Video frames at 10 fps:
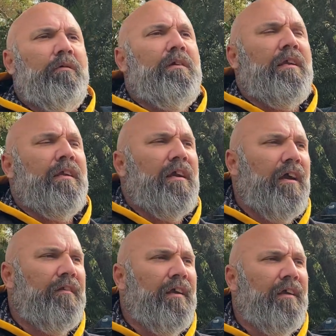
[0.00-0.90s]
you can
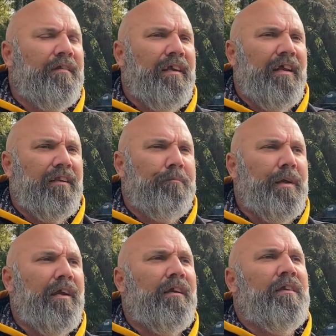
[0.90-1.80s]
go there and stand at the
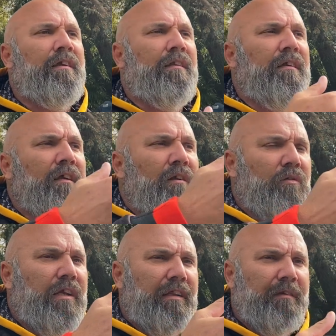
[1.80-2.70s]
back, and you can
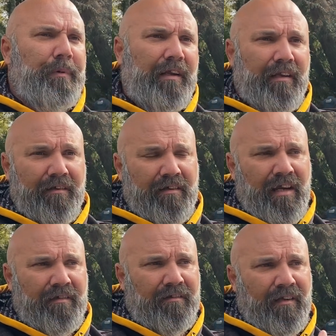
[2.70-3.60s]
look at back at the
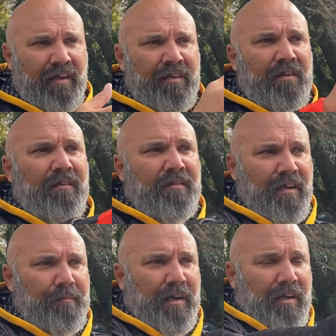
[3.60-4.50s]
education centre, and you can see
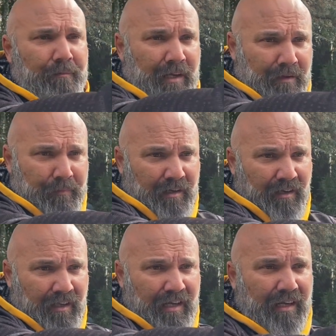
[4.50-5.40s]
Mungo man and
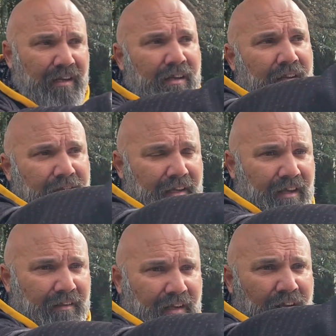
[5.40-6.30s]
Mungo lady
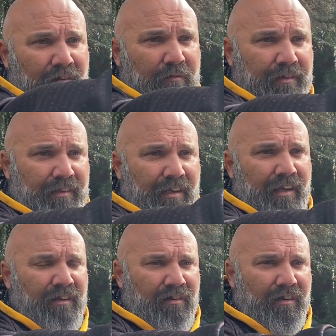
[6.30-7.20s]
down there resting
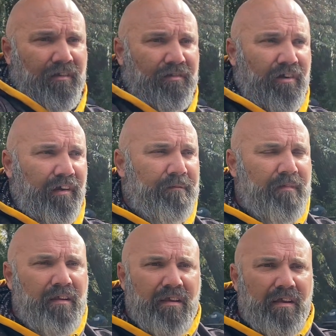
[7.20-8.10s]
in line of sight
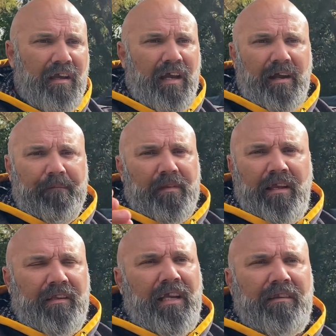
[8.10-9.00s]

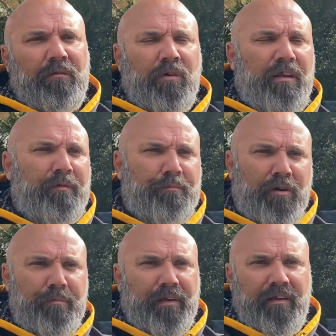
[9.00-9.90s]
at whatever
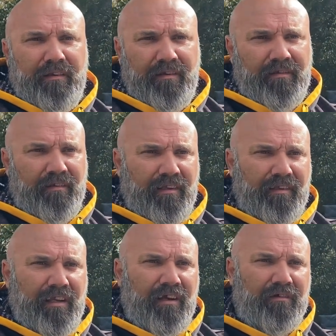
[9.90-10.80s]
appropriate a distance that
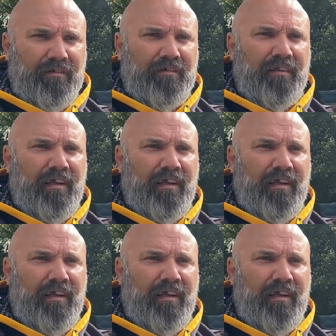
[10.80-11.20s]
the elders